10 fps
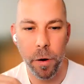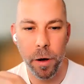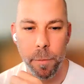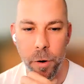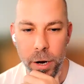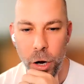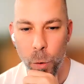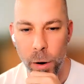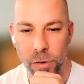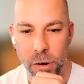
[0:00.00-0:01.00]
by
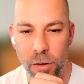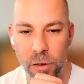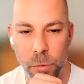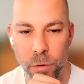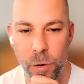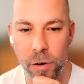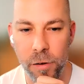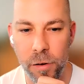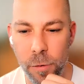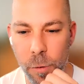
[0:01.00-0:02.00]
your US customers, which
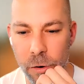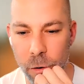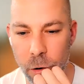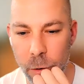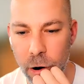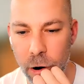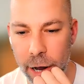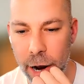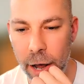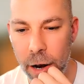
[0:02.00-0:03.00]
is what I'm trying
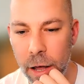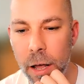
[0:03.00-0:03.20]
to get at.